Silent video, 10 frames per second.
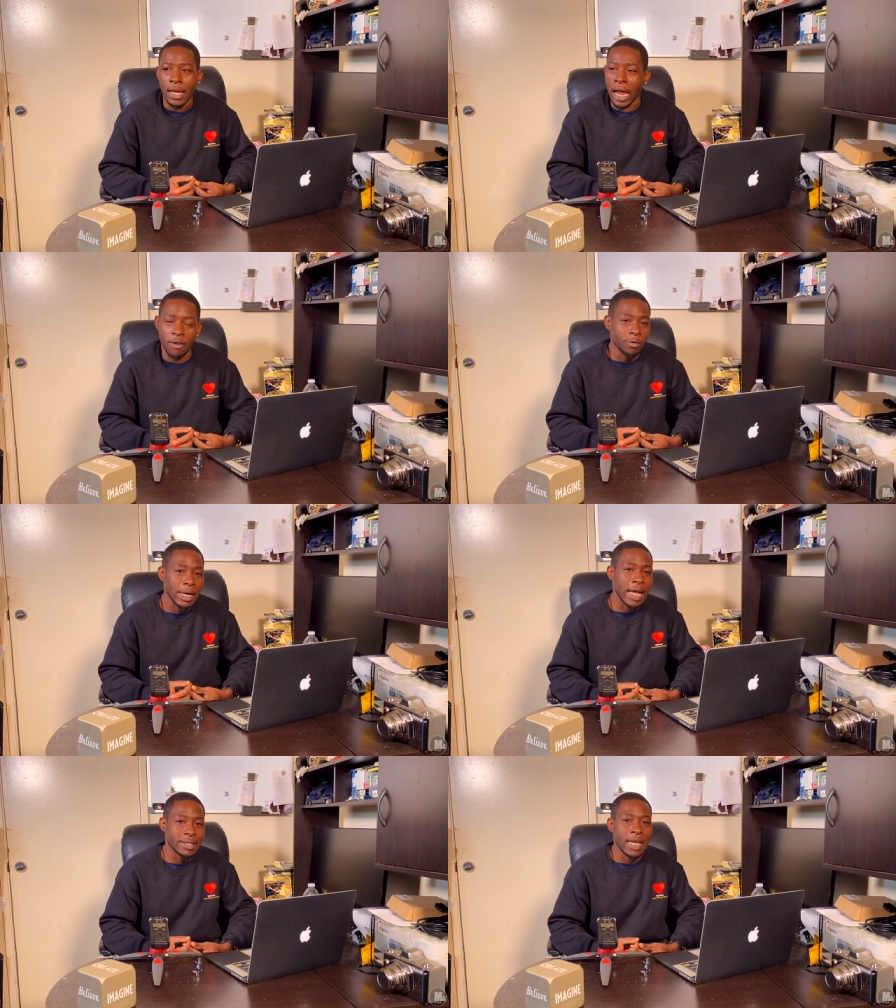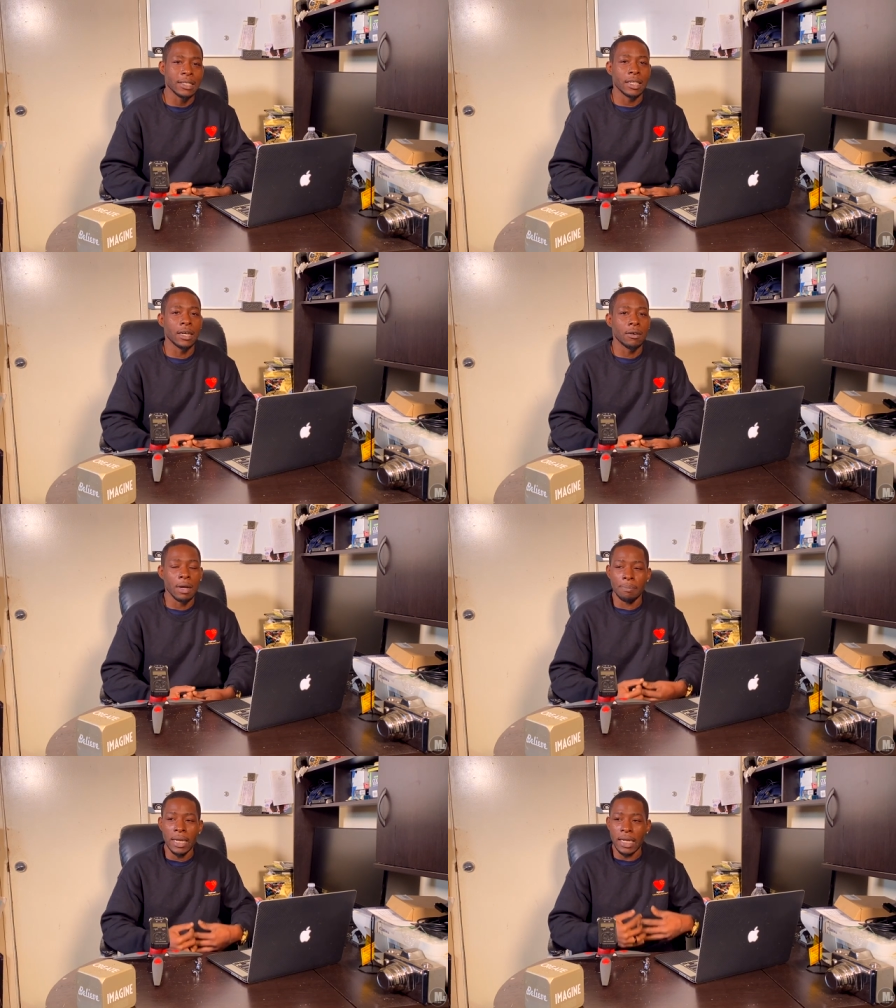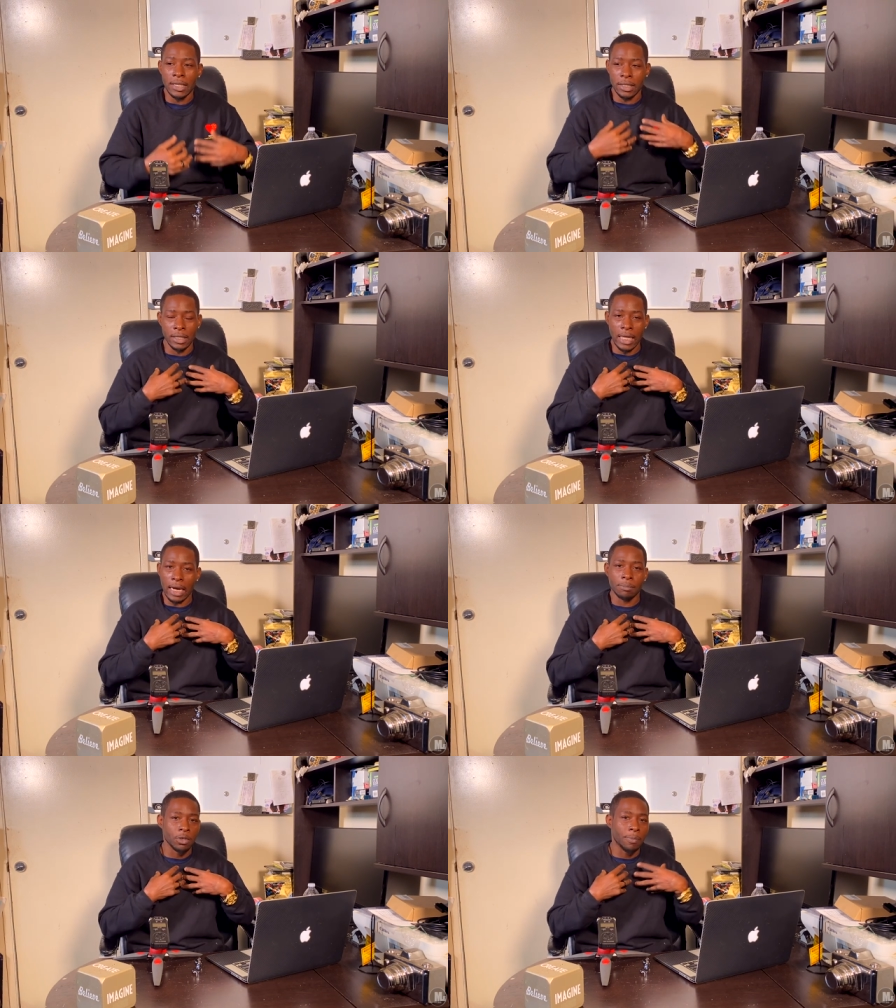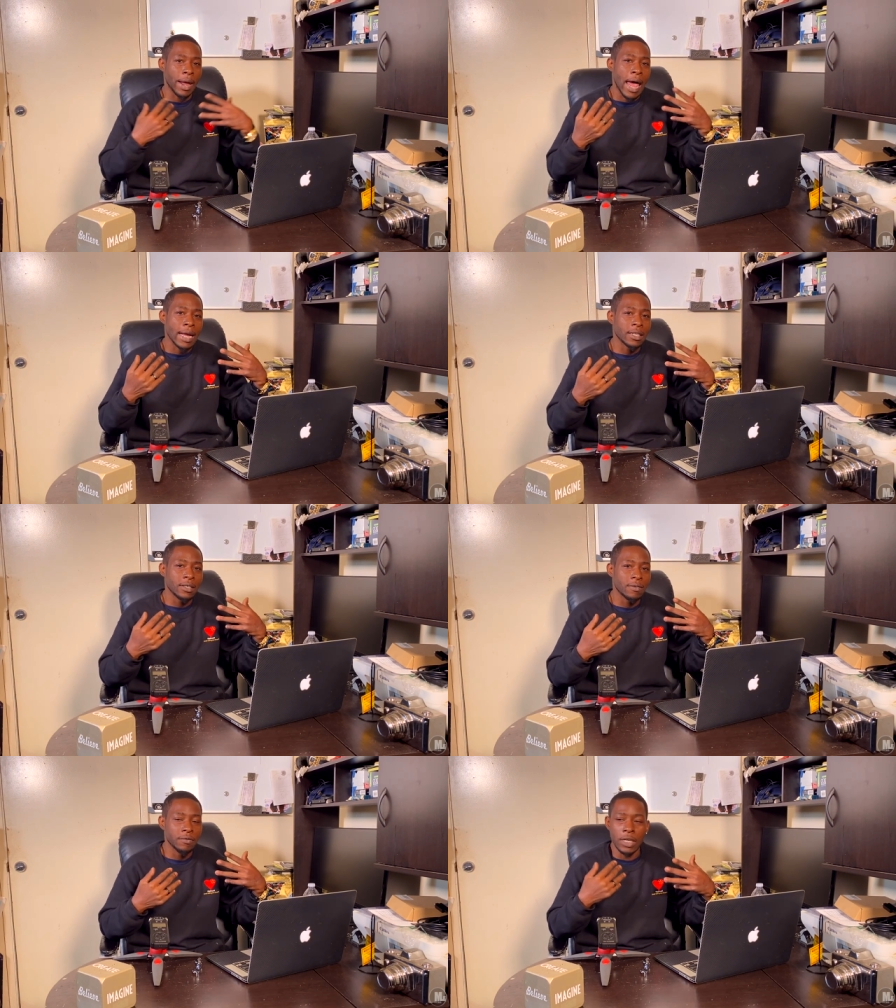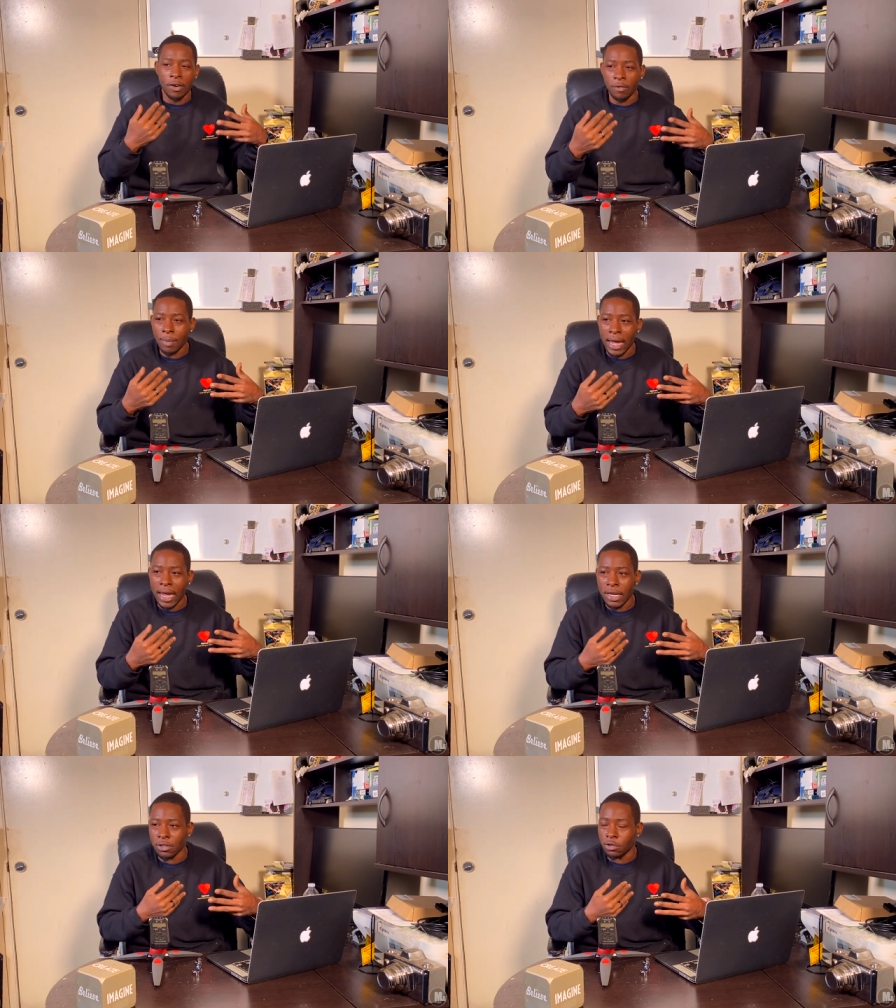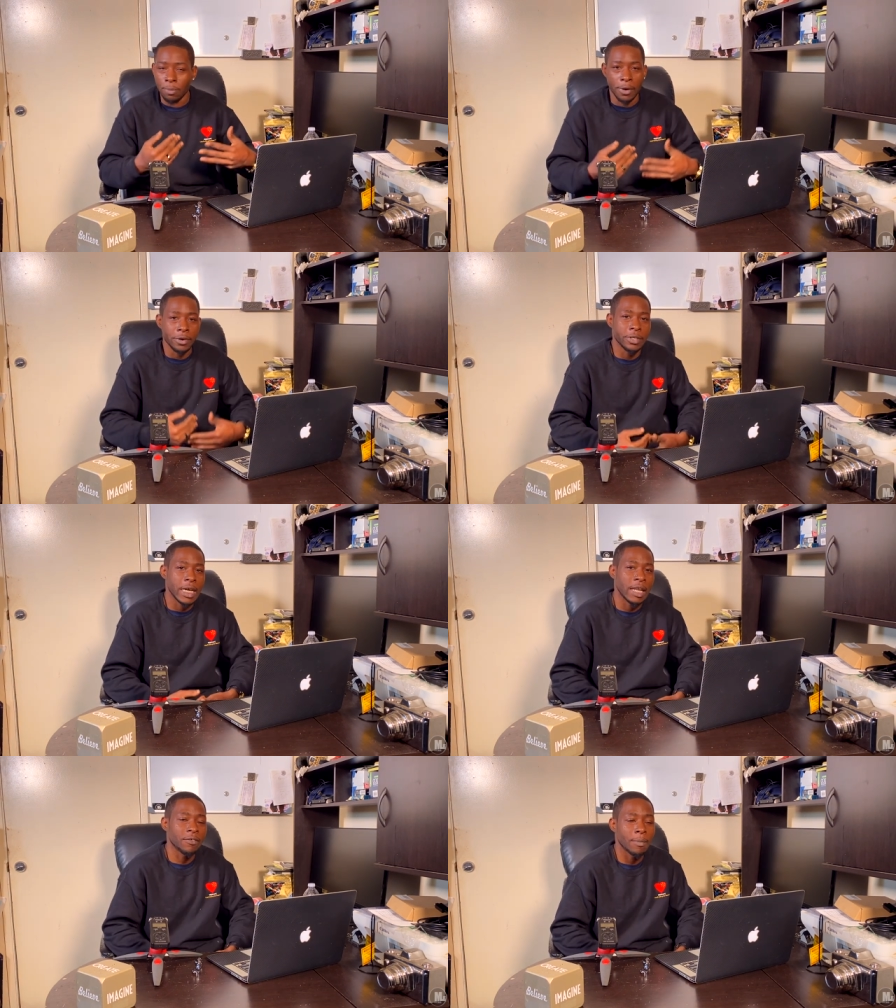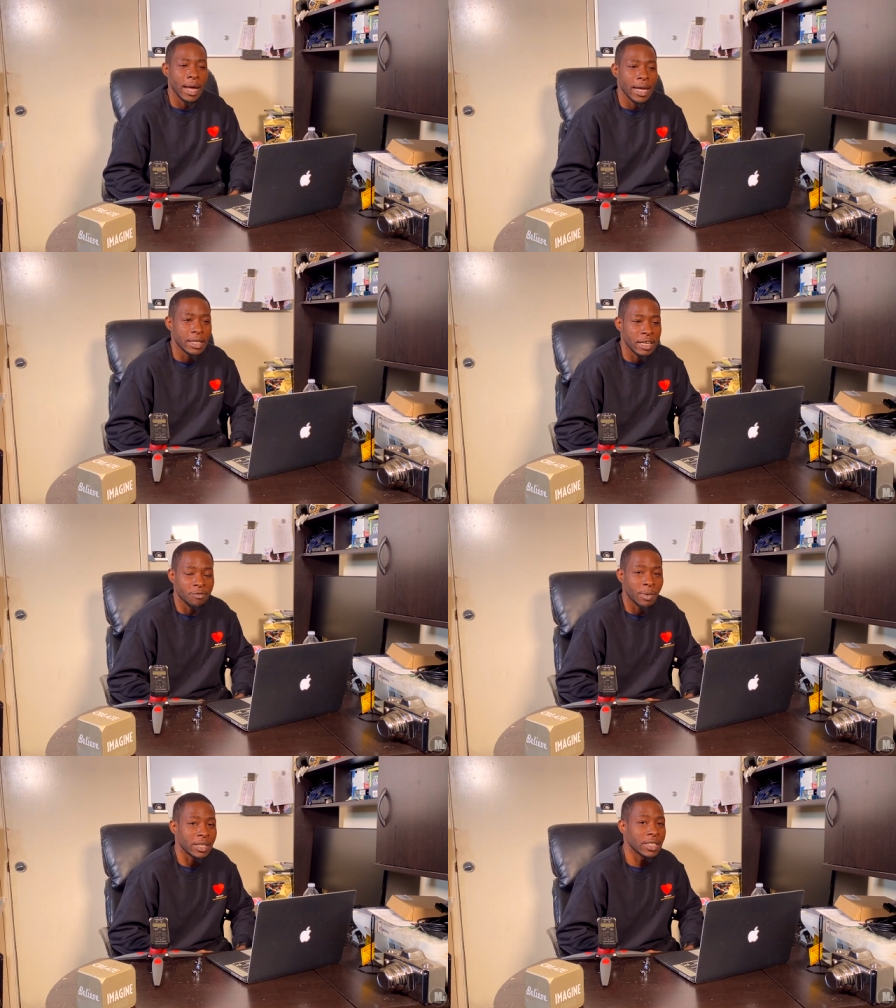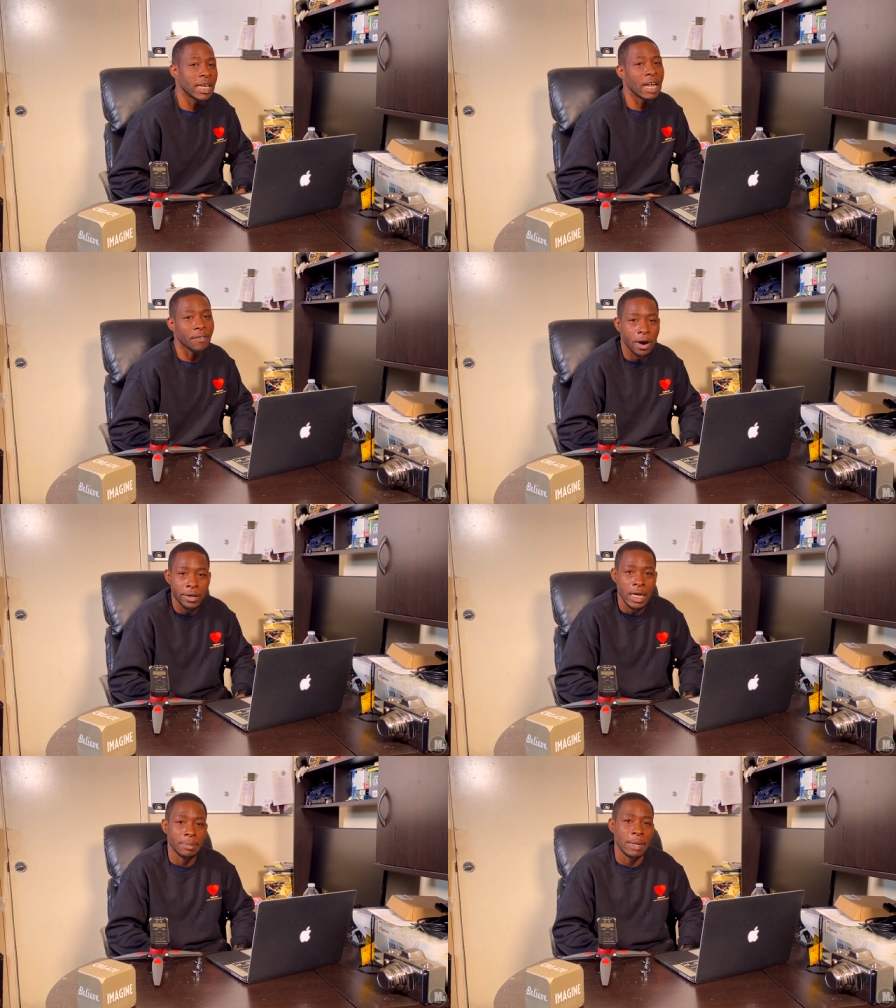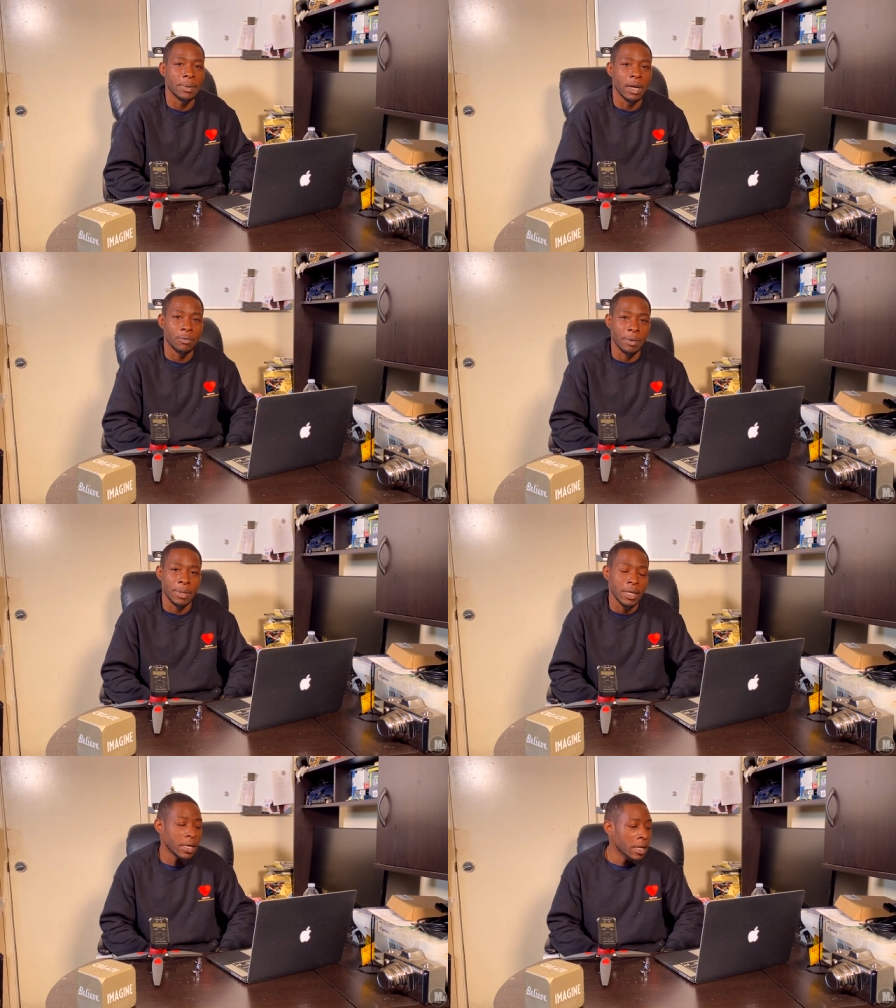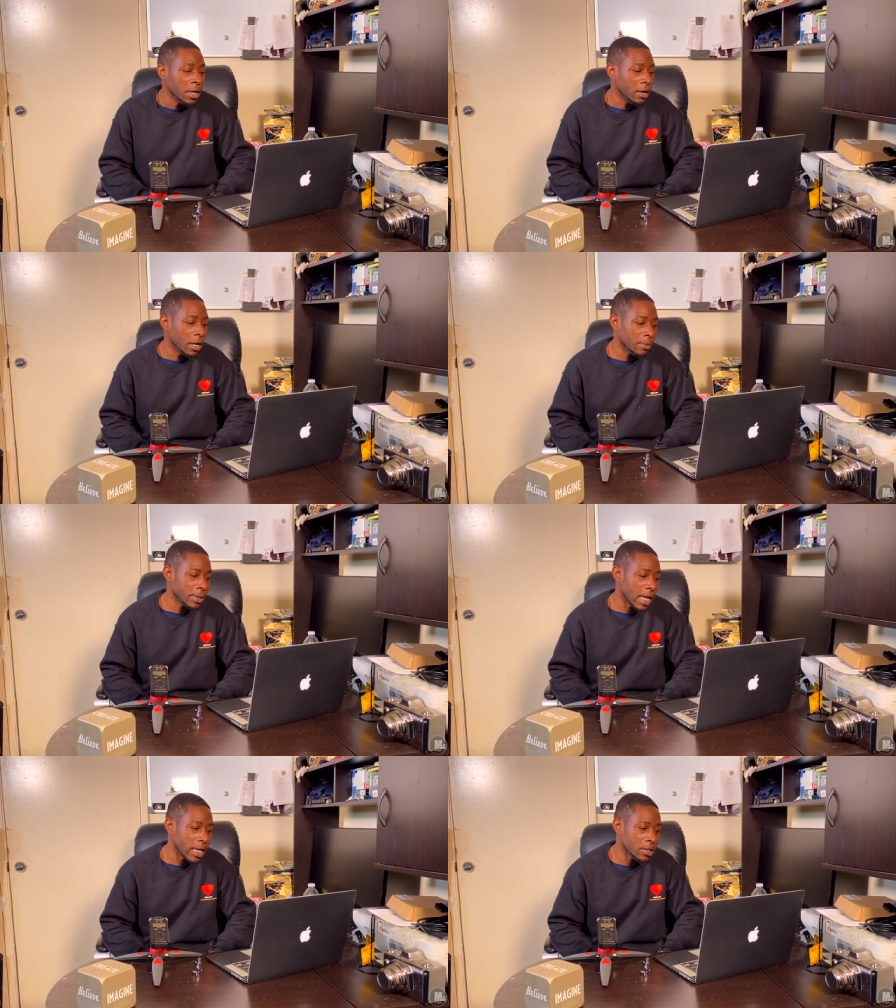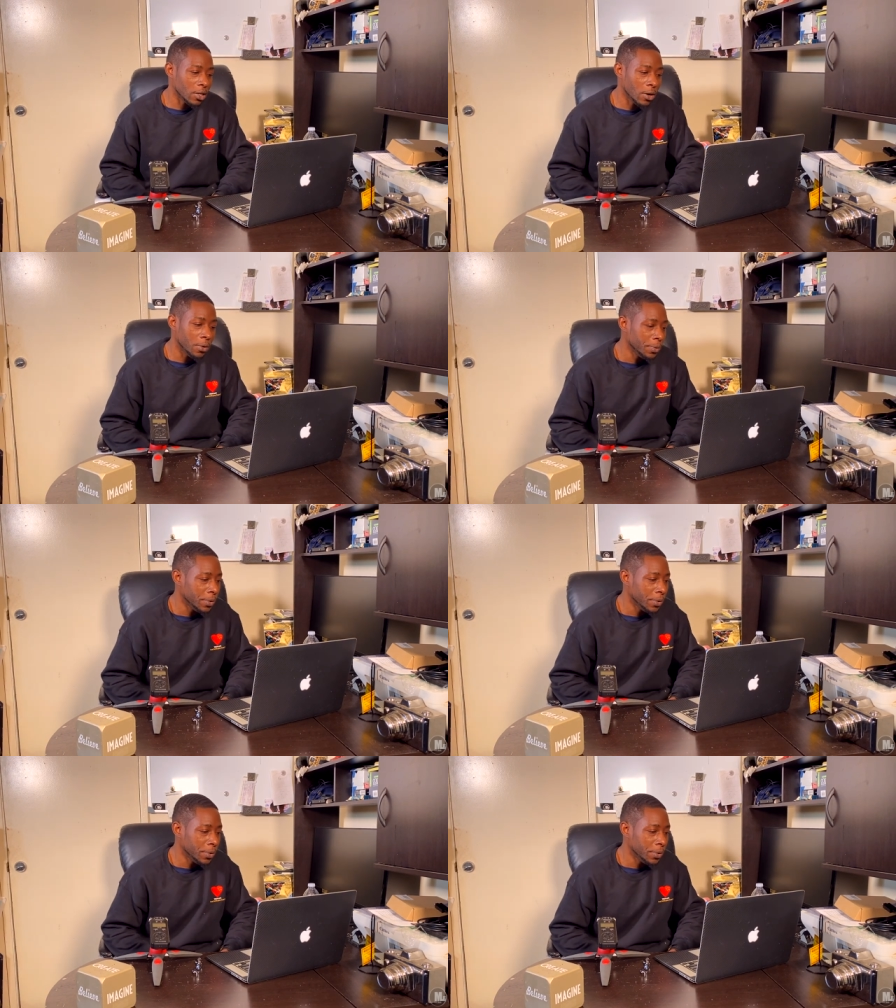Everyone has that skill. And me, it's just that I'm super active, young for my age, and super energetic for my age. Even my son have a hard time keeping up with me. You know what I'm saying? So